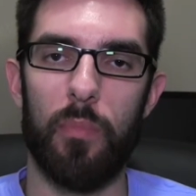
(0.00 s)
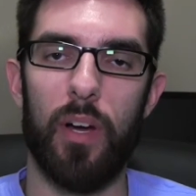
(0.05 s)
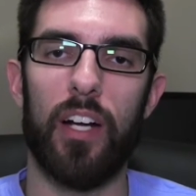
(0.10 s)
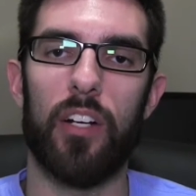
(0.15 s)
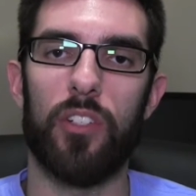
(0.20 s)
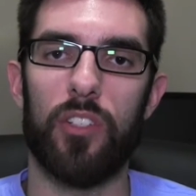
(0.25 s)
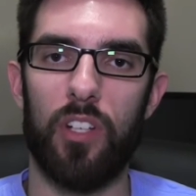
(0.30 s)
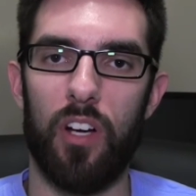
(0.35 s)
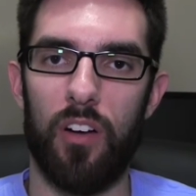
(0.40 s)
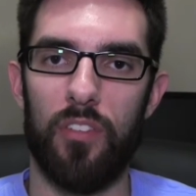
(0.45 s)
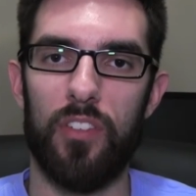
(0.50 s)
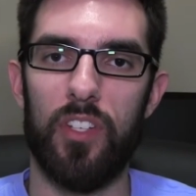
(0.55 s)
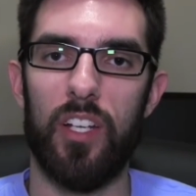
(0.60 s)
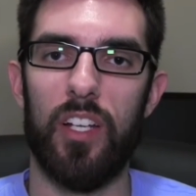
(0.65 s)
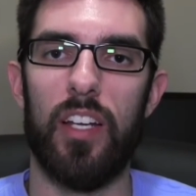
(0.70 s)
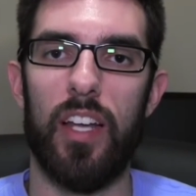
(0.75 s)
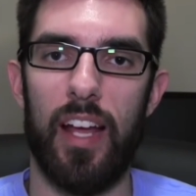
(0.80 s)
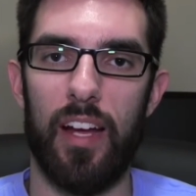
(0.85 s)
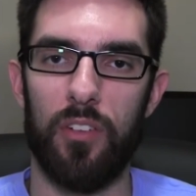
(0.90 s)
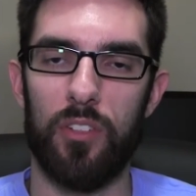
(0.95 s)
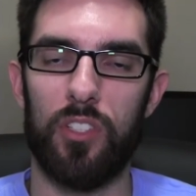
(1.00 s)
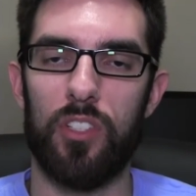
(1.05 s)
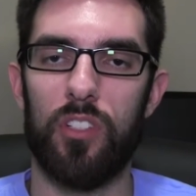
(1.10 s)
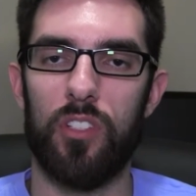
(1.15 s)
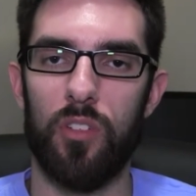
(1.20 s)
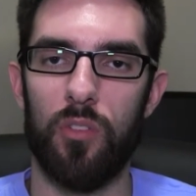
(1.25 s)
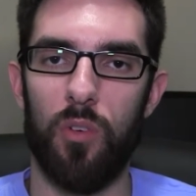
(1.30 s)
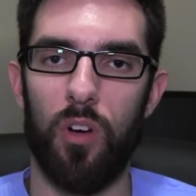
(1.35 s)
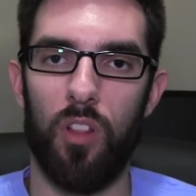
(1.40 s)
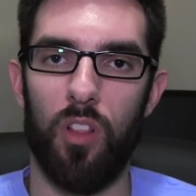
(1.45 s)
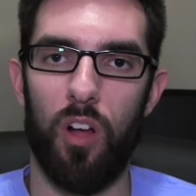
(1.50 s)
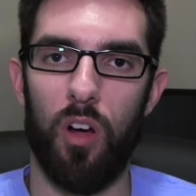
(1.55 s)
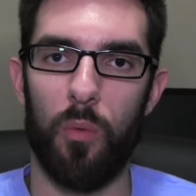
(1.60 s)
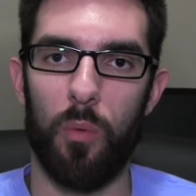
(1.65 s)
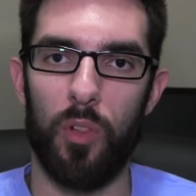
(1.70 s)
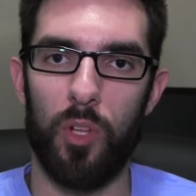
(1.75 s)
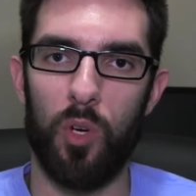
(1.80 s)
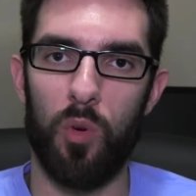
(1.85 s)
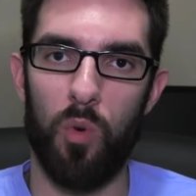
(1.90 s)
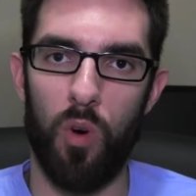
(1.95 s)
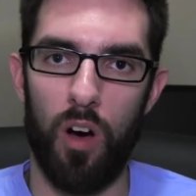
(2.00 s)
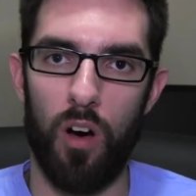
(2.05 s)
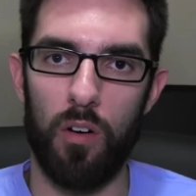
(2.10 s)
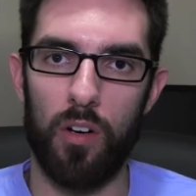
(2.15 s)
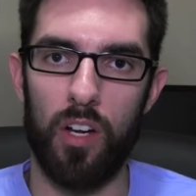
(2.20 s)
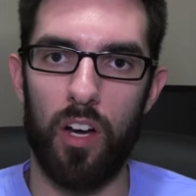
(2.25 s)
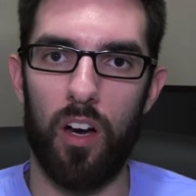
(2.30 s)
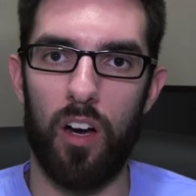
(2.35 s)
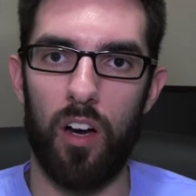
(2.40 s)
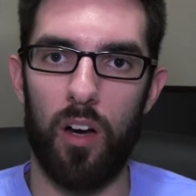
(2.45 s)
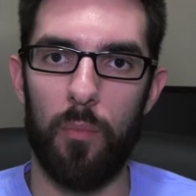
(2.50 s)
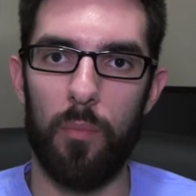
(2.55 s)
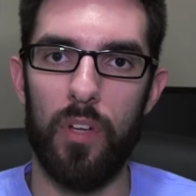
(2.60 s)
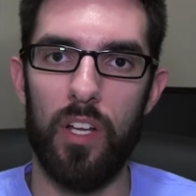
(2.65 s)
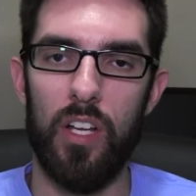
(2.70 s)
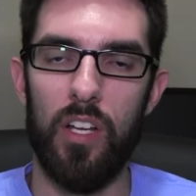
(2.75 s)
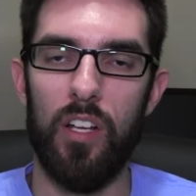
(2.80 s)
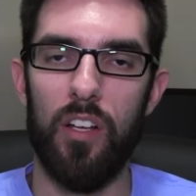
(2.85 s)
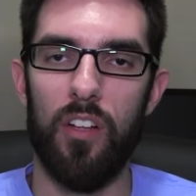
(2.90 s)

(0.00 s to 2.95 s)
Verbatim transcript: Microsoft announced along with Qualcomm